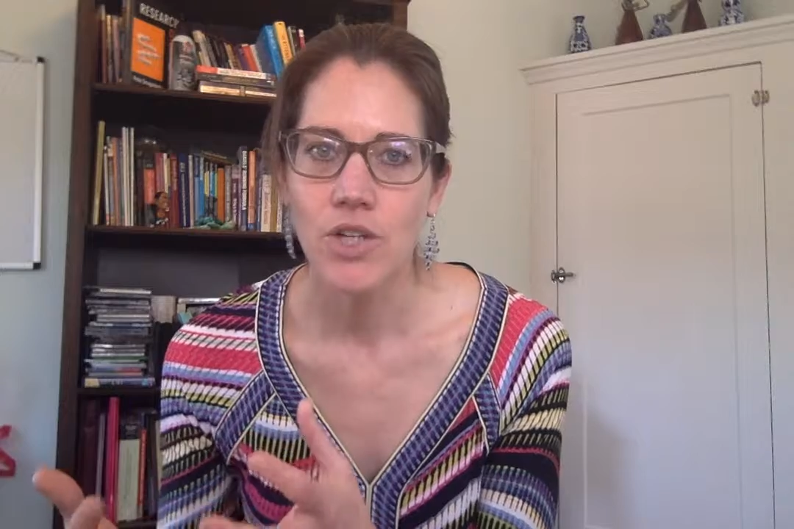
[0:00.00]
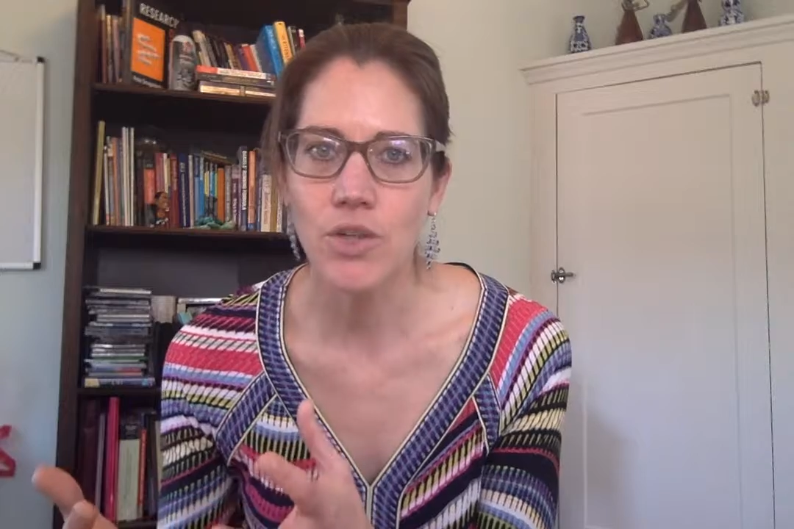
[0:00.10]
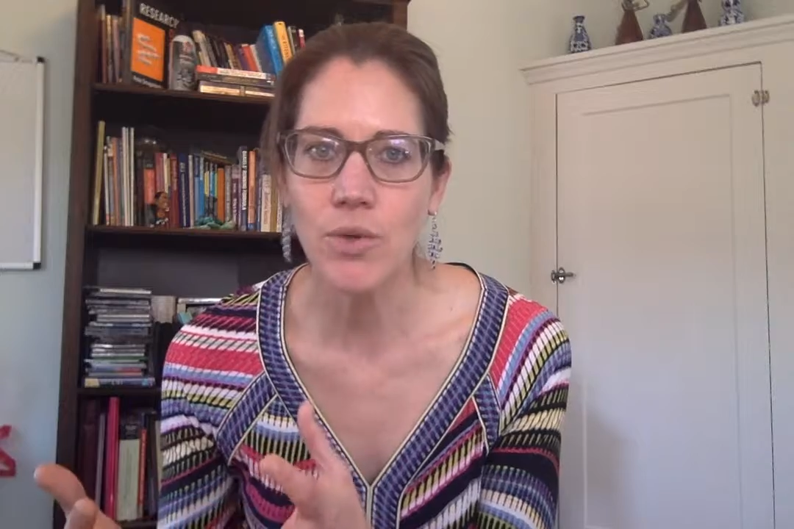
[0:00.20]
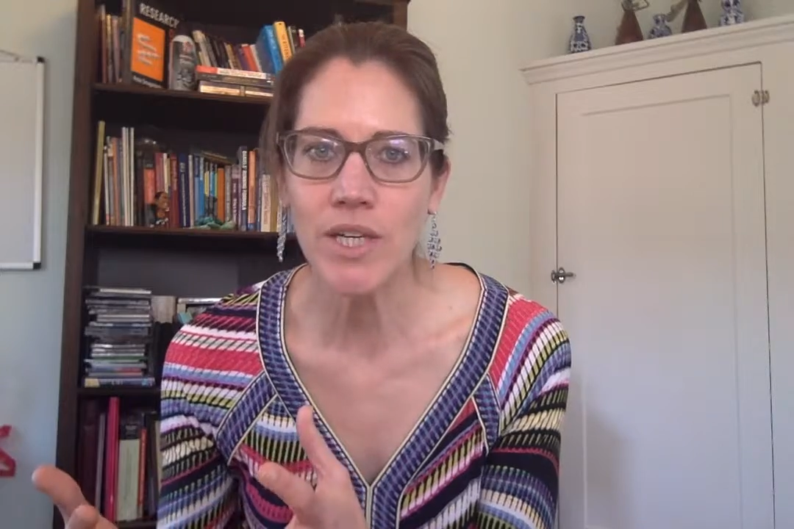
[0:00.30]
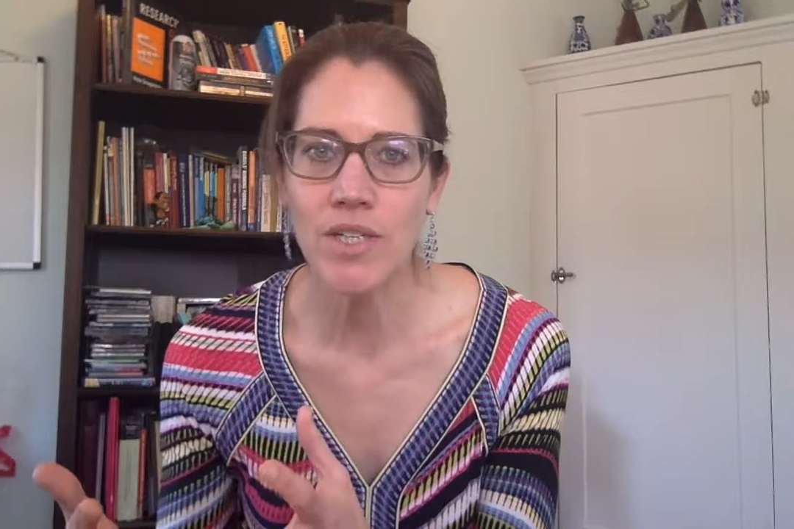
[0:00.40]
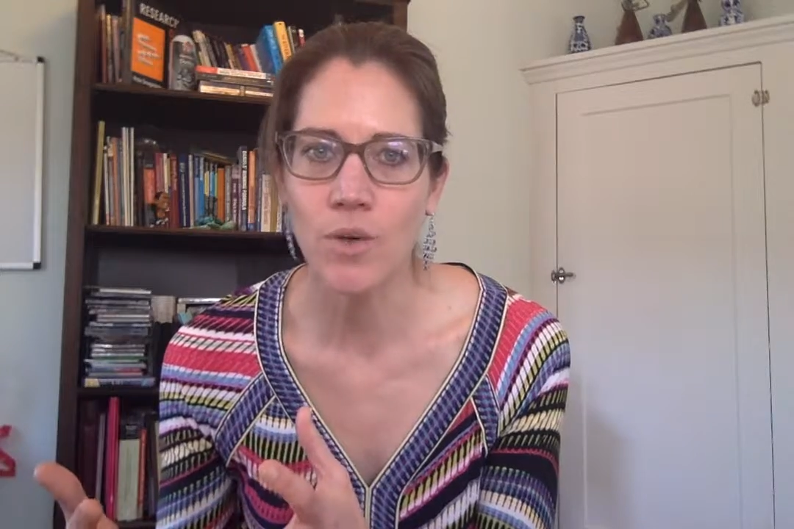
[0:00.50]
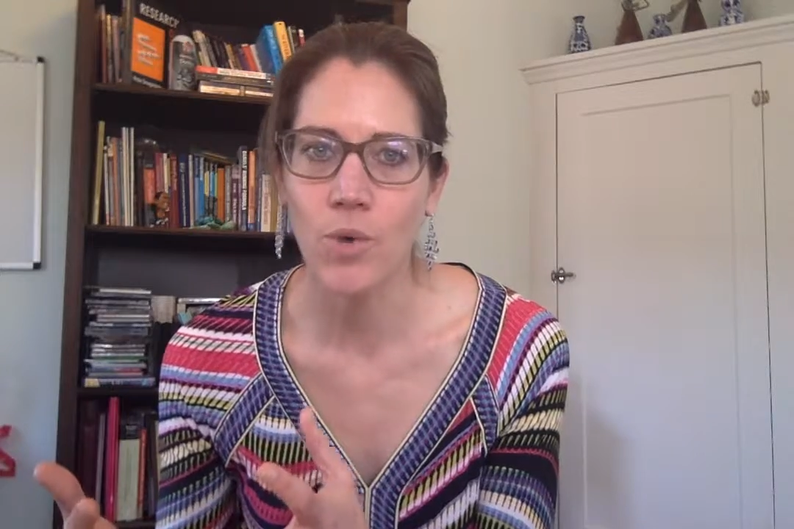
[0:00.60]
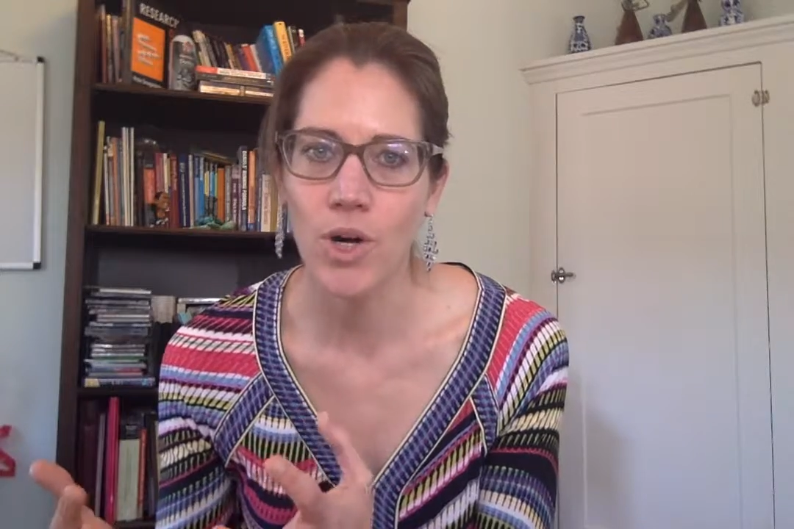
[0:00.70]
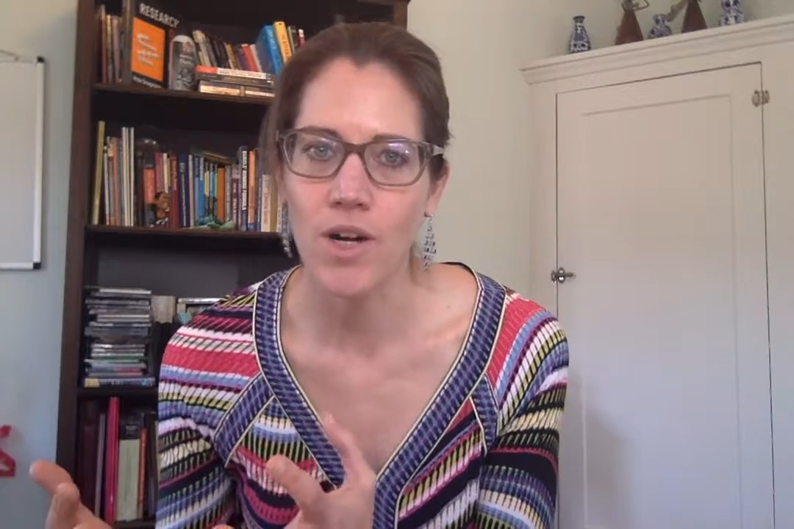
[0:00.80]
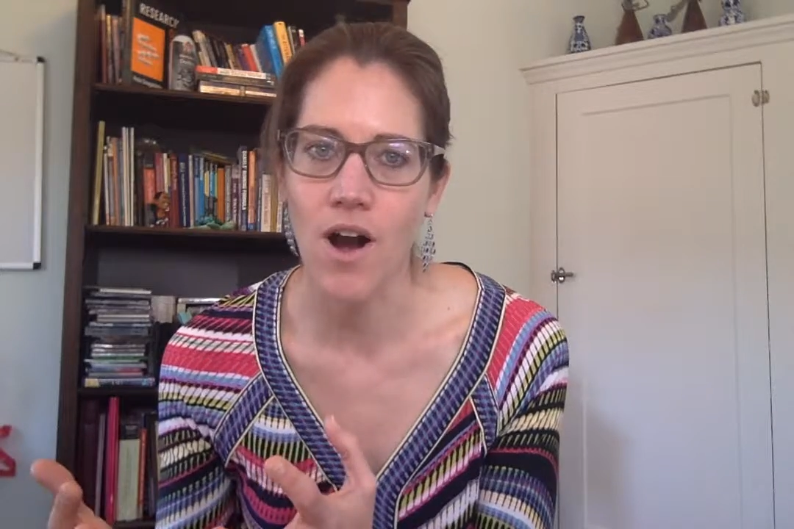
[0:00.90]
do need to
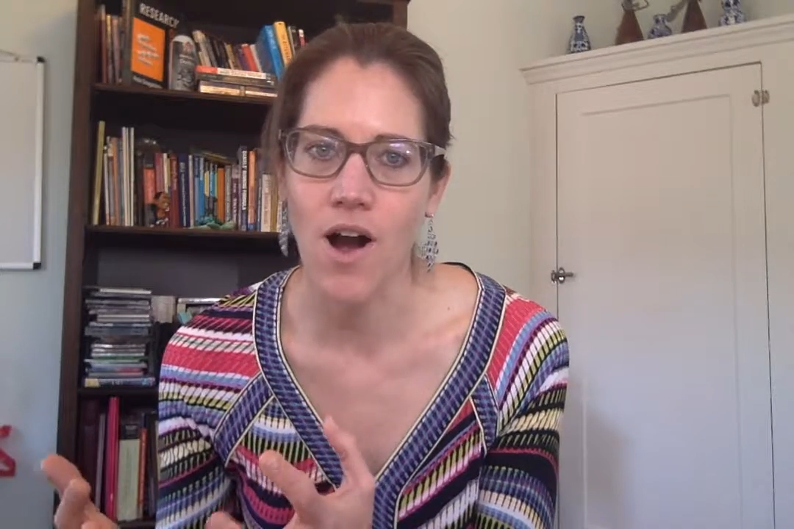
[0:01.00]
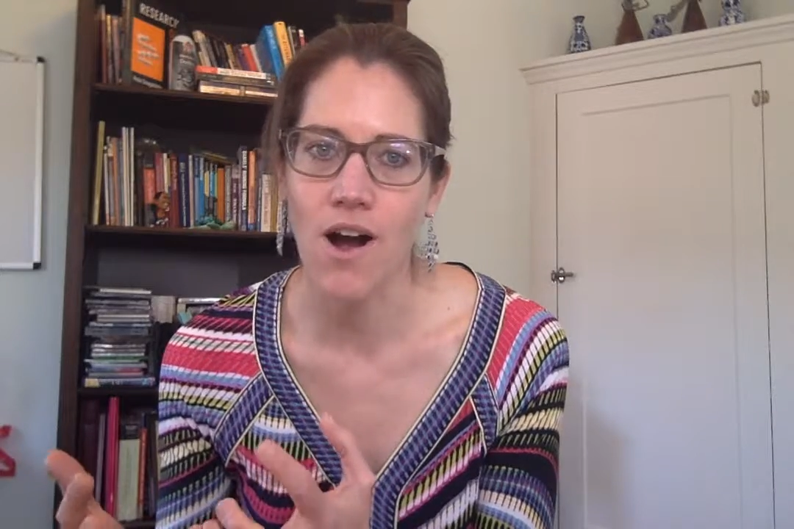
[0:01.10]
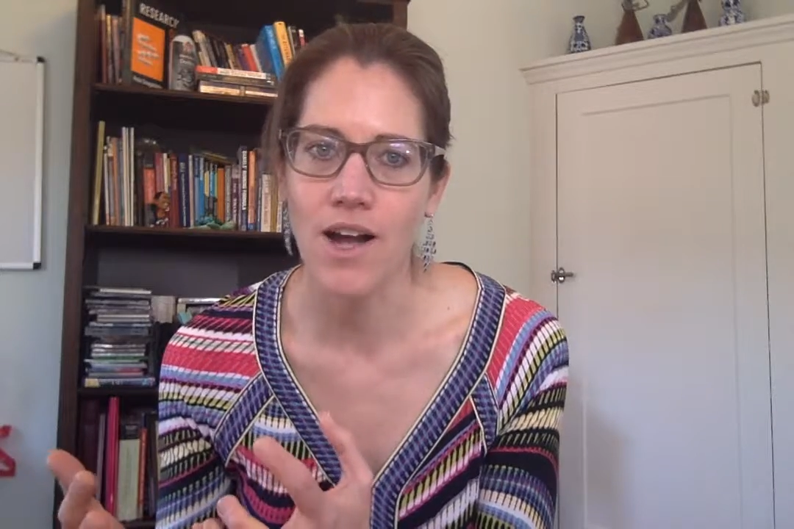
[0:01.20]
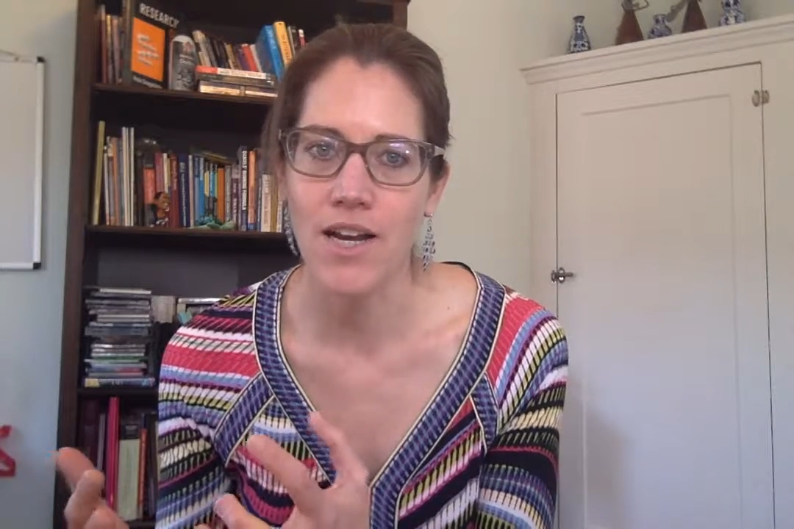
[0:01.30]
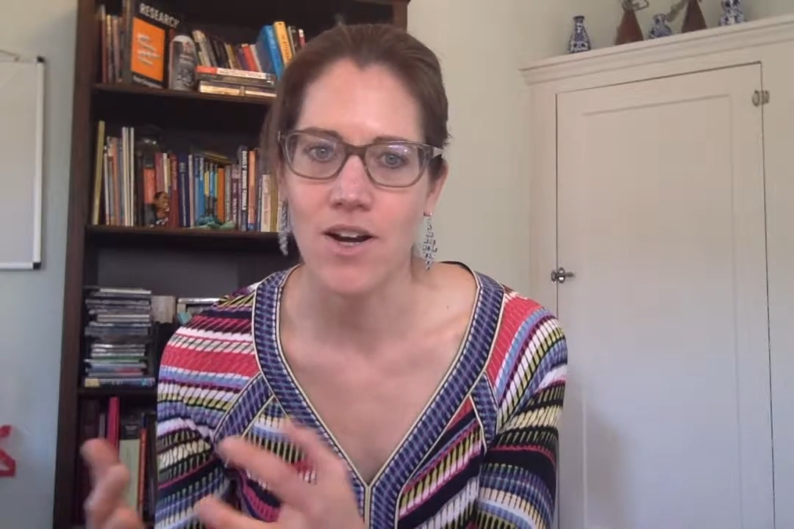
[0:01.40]
work on